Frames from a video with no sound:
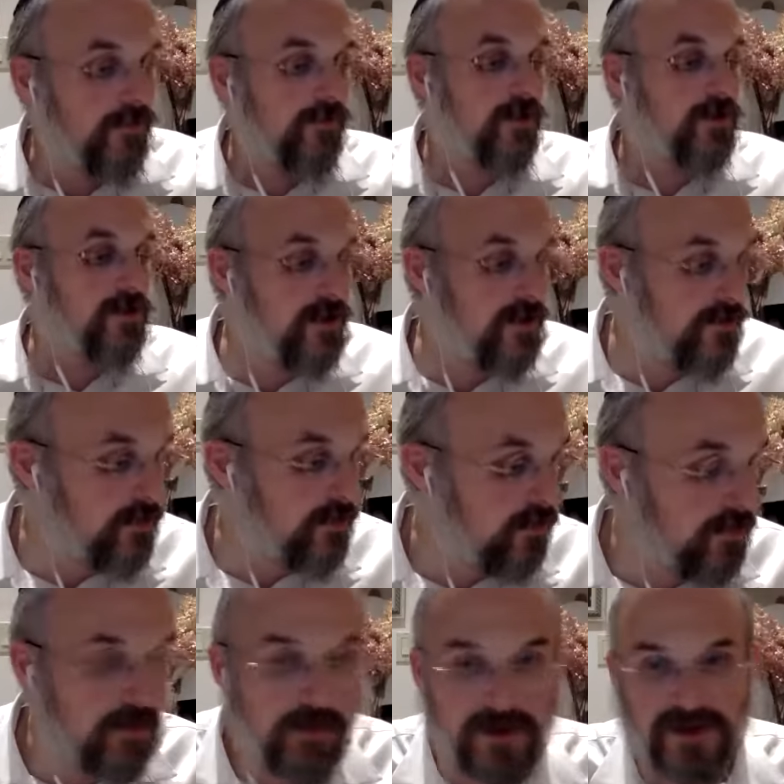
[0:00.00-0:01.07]
You see, the,
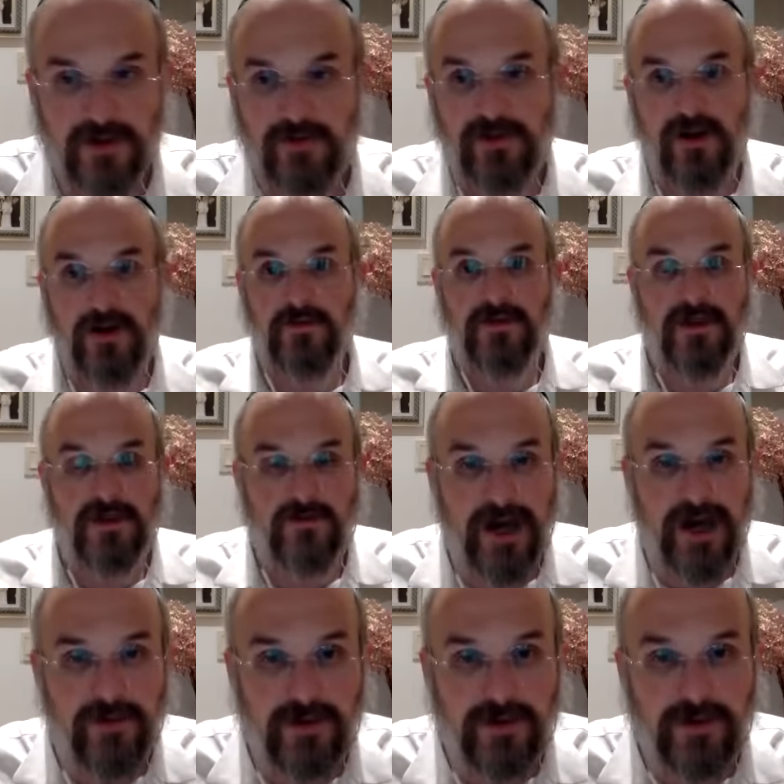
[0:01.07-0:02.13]
the pasuk Malachim is
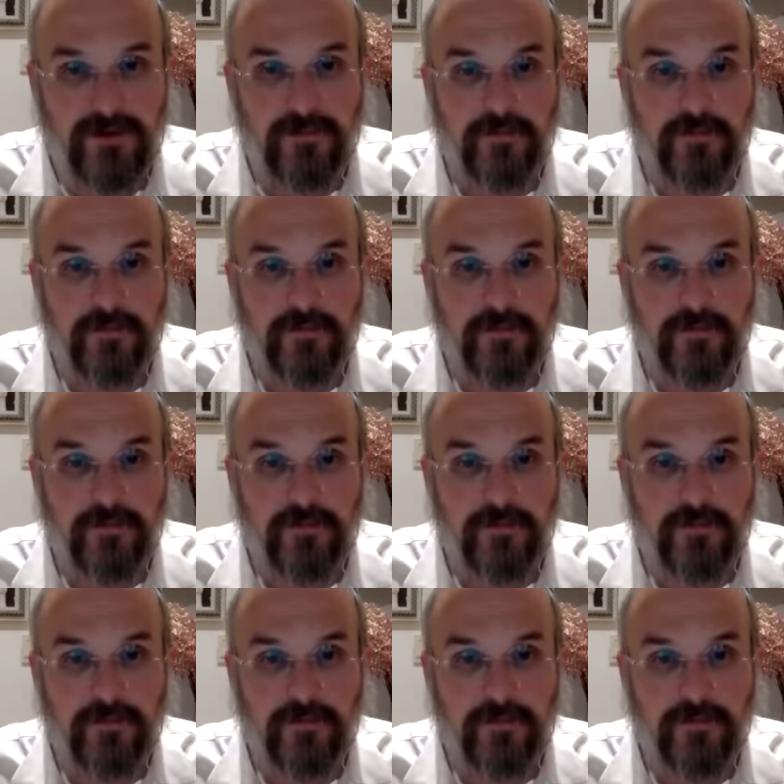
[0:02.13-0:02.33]
describing